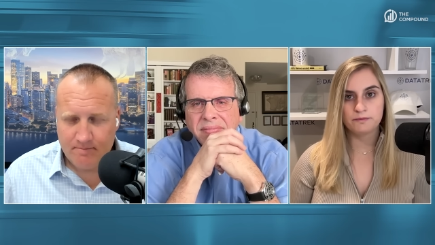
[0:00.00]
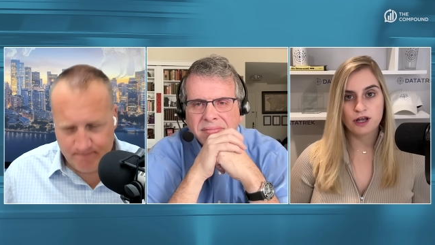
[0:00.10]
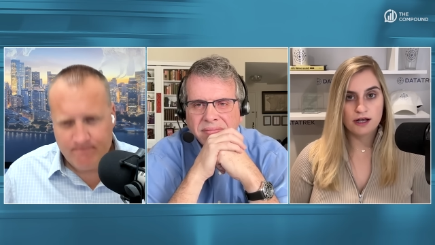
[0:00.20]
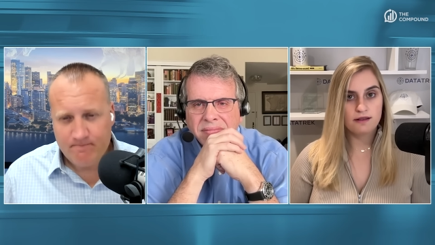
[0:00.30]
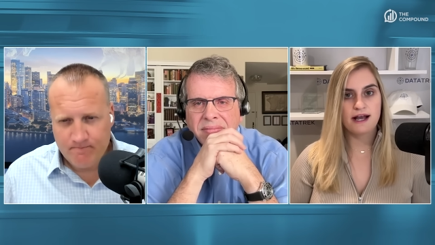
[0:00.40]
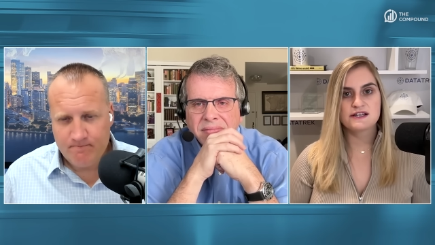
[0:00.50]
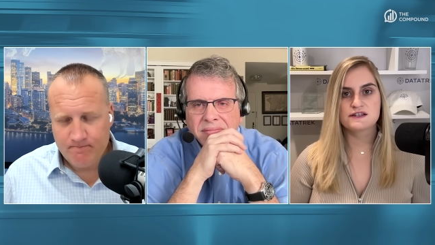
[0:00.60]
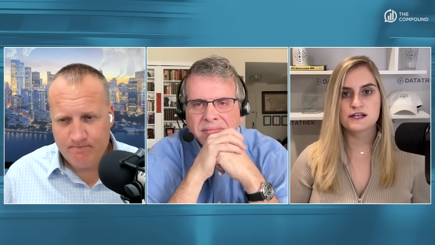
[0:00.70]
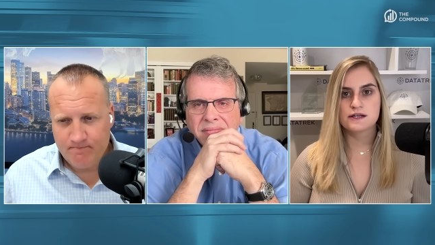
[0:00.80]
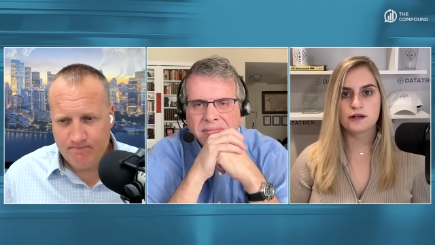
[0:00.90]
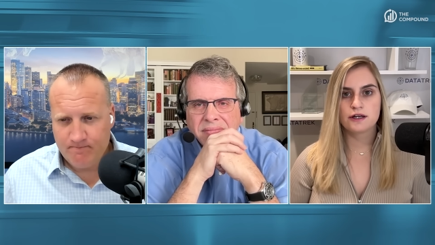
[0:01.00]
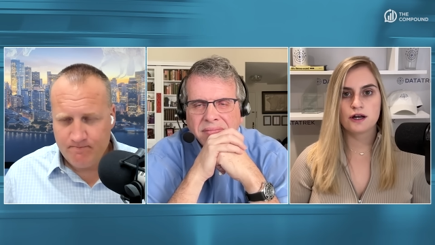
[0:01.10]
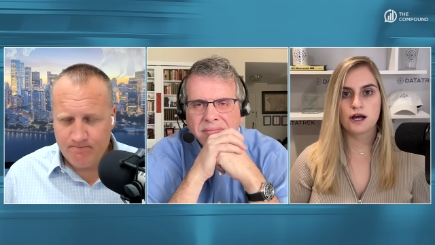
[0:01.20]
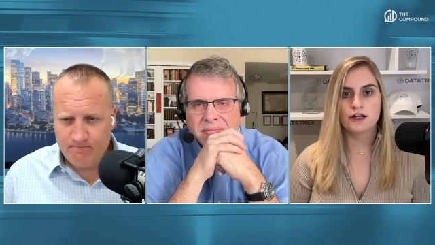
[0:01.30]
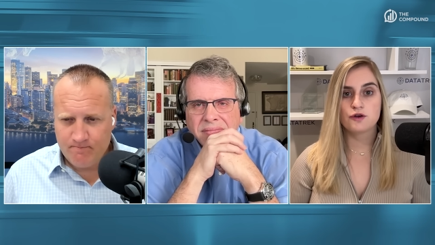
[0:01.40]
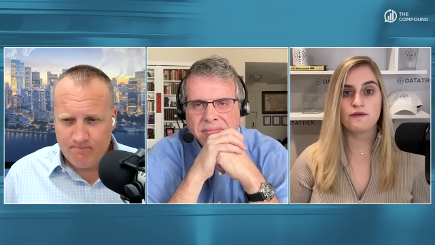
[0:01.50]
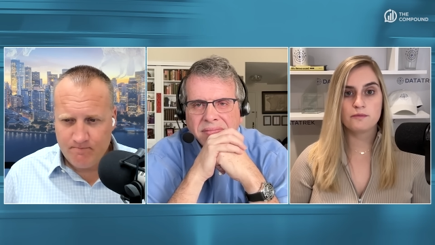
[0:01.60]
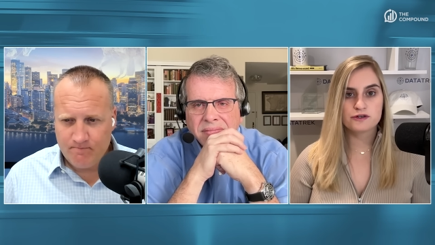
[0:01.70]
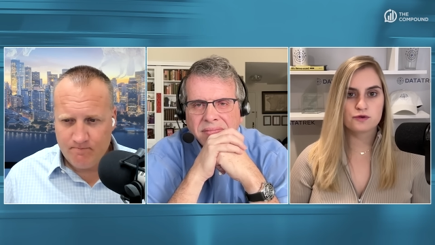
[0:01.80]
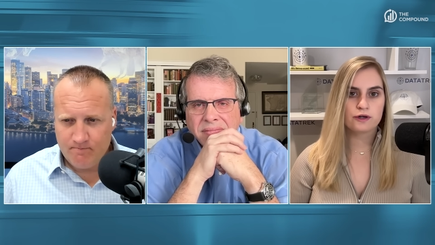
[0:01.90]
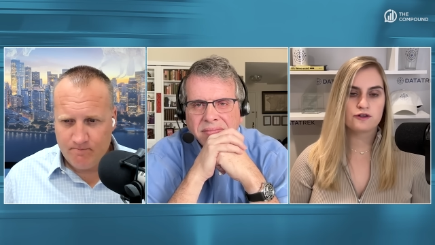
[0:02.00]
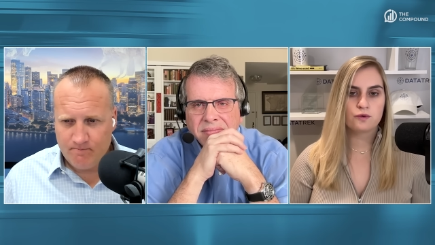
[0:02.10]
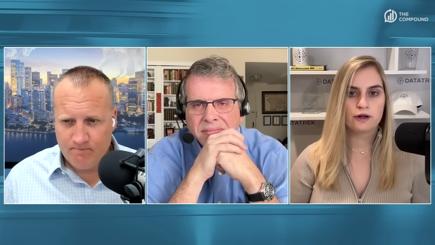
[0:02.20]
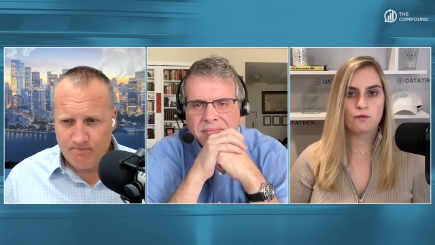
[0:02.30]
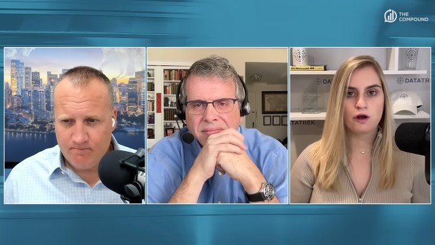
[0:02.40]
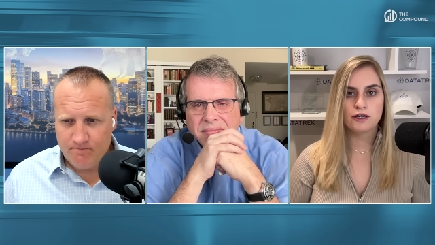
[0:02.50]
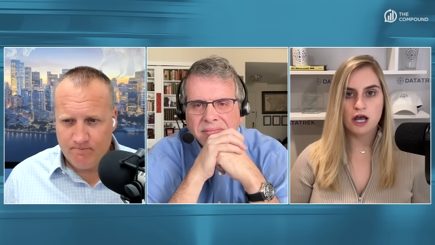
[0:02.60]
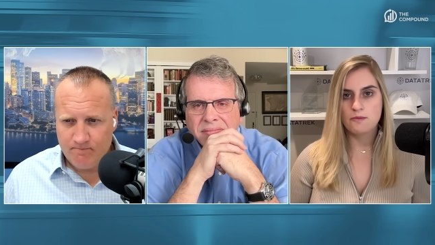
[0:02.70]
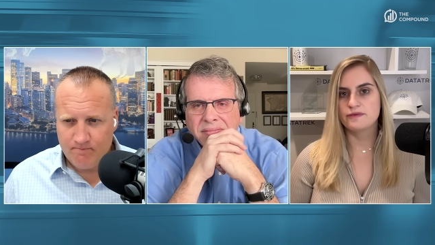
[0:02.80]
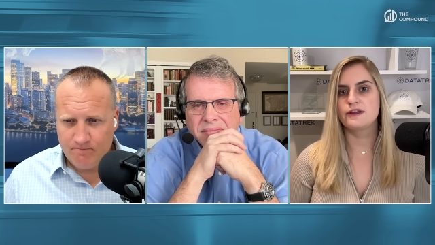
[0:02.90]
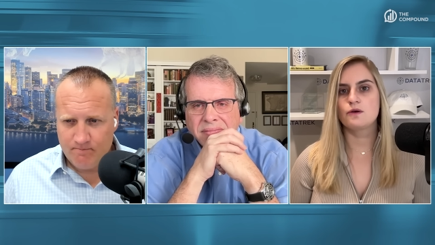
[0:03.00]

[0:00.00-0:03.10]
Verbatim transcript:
Speaker 1: um, last seen in uh, November 2021.